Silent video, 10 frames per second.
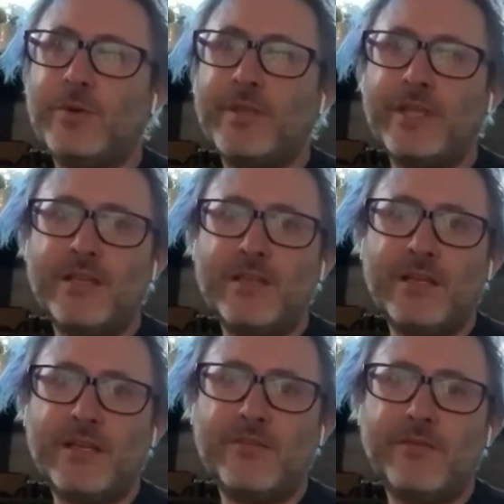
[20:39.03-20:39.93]
it's
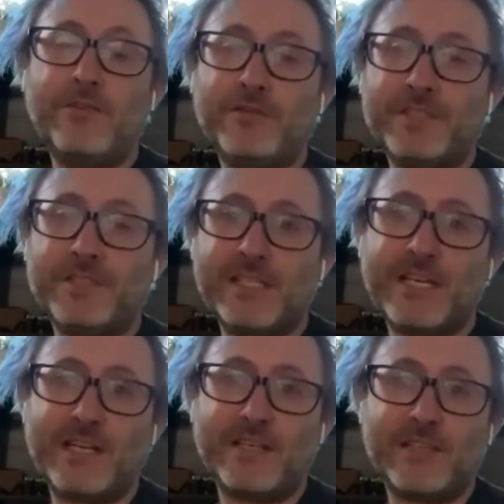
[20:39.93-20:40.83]
within, if you're
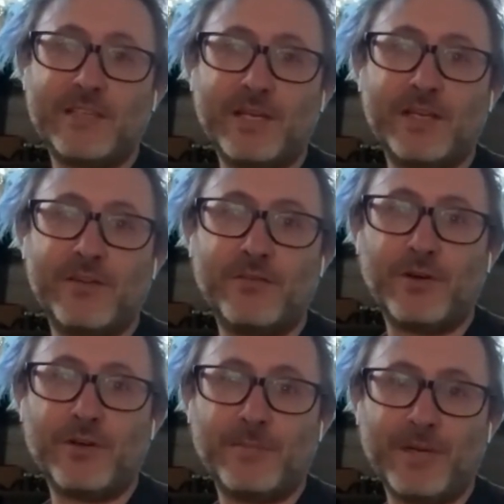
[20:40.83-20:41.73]
facilitating something and
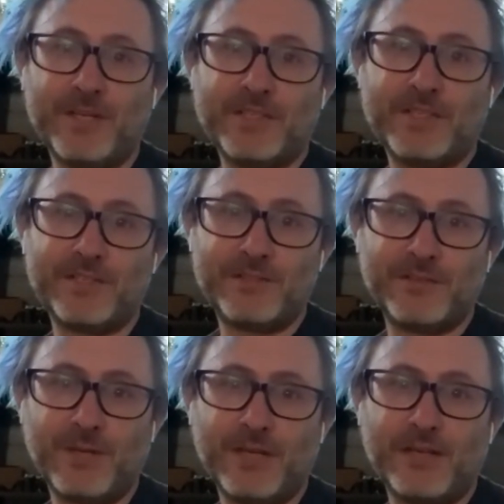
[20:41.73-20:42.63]
you've got a budget
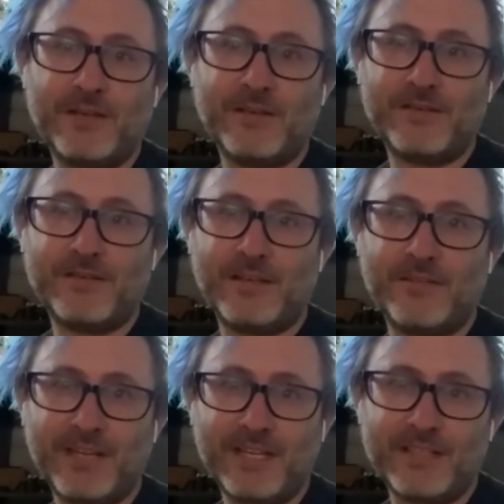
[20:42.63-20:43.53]
to run
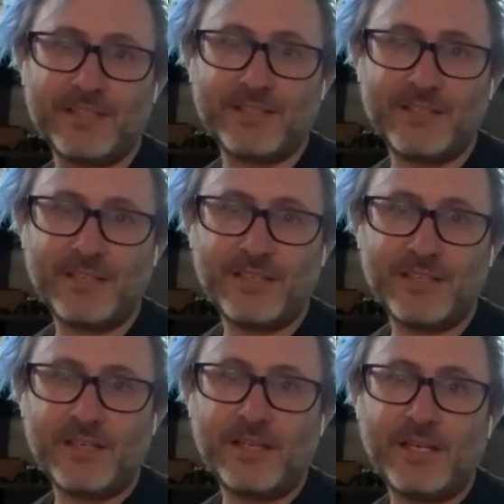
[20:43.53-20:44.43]
an event,
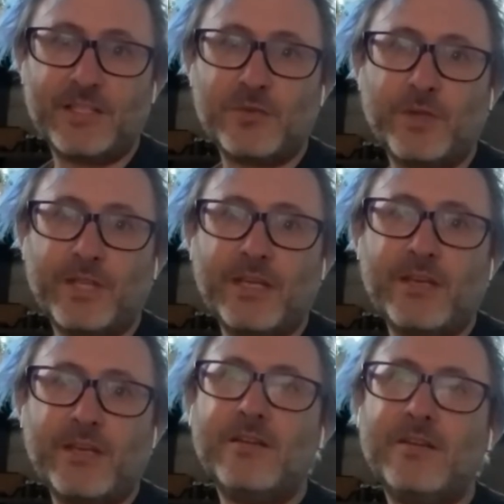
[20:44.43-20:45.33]
it's
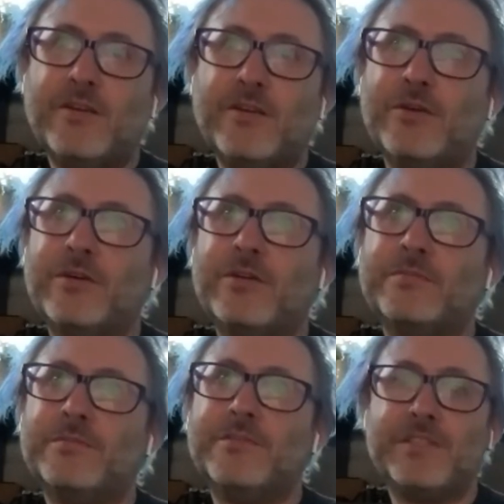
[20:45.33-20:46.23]
within
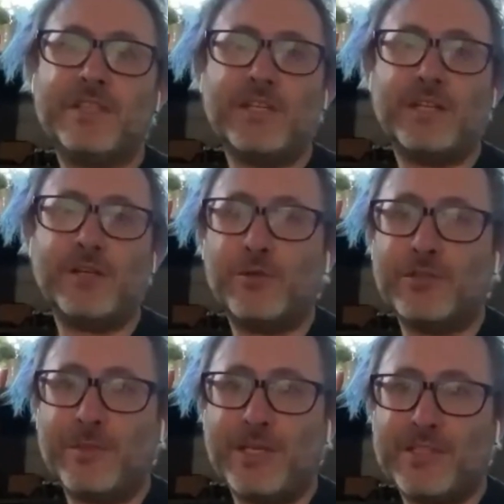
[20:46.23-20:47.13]
your diversity and
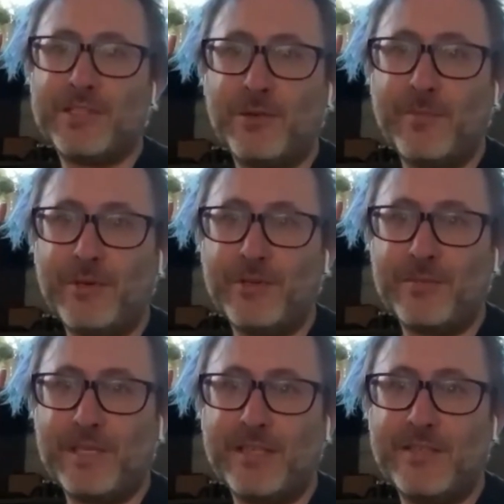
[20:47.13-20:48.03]
inclusion budget, quite
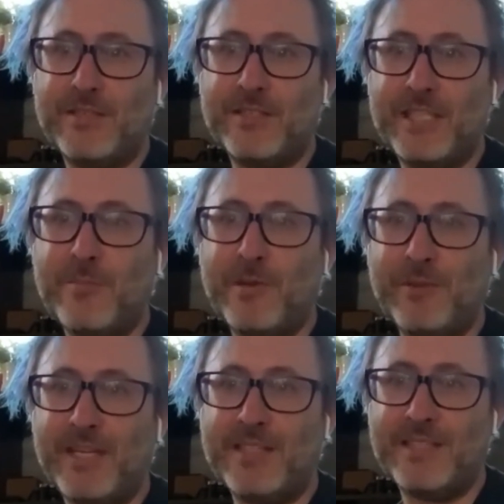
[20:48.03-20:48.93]
possibly, to
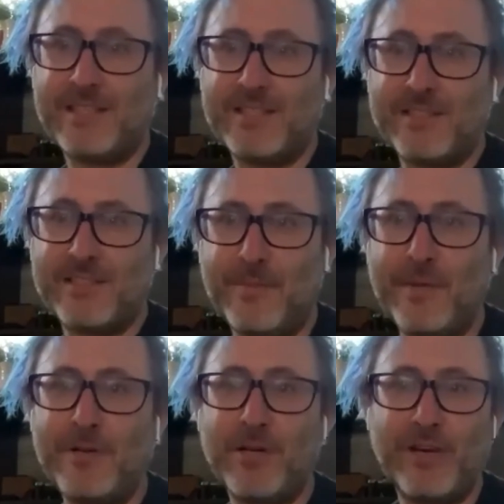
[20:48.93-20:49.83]
send people headsets.
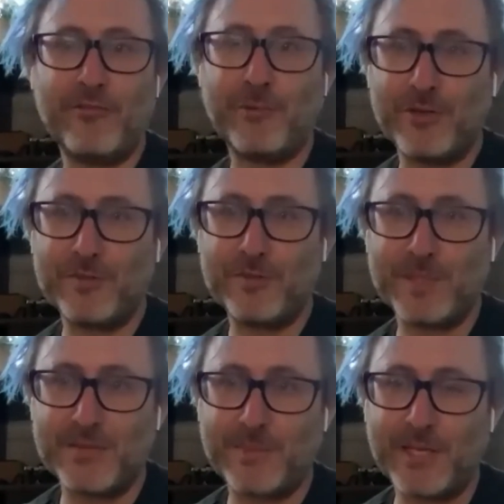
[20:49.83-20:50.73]
Maybe not everyone
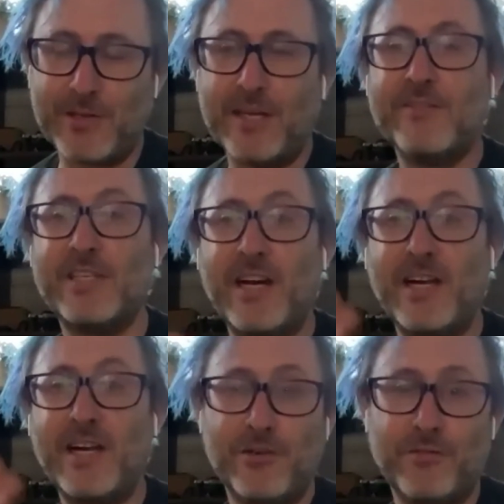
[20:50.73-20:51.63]
who's participating, right?
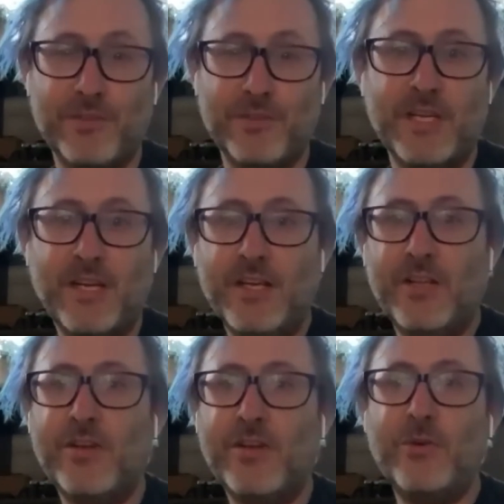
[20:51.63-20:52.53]
It's a high-end conference.
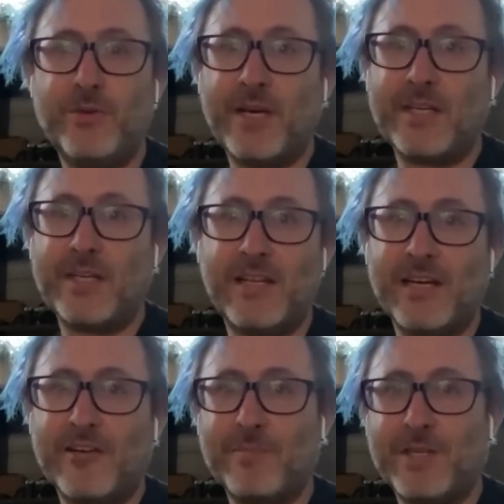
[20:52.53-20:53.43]
You could
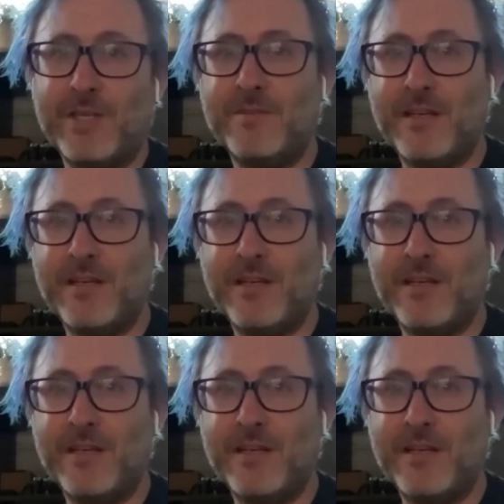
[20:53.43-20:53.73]
actually, like